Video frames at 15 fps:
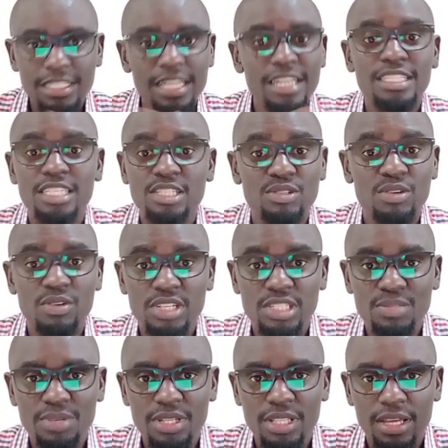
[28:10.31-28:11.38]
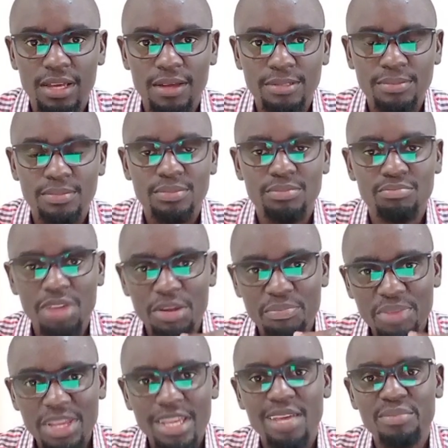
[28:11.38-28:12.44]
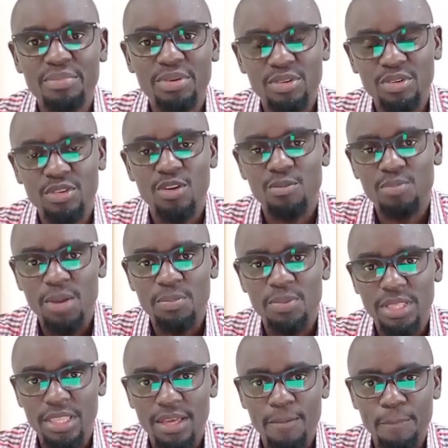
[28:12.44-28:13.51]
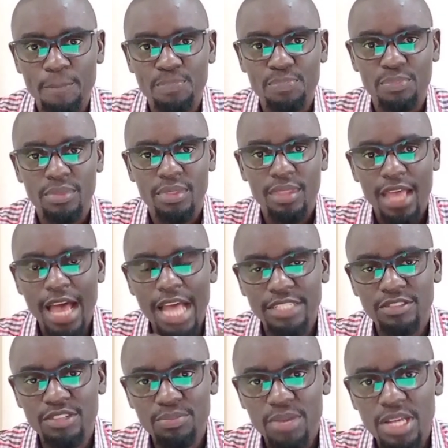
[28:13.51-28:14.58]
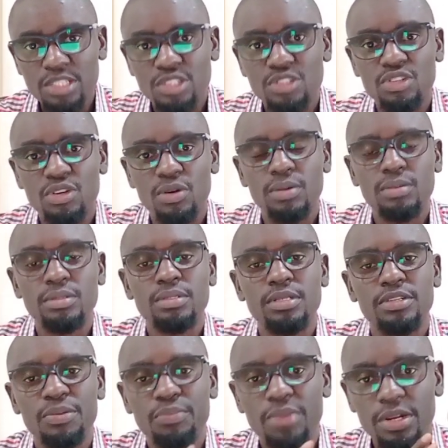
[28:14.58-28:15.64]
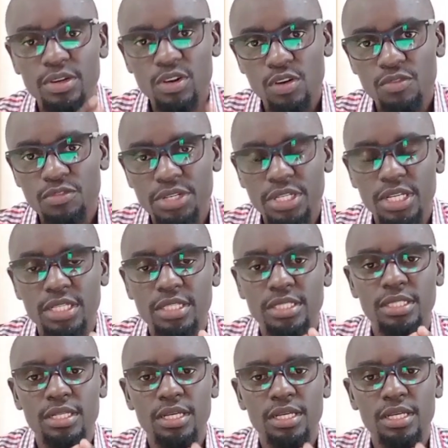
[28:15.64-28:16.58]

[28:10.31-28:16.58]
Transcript: Challenges will always be there, but be able to cope up with them and remain strong, remain confident,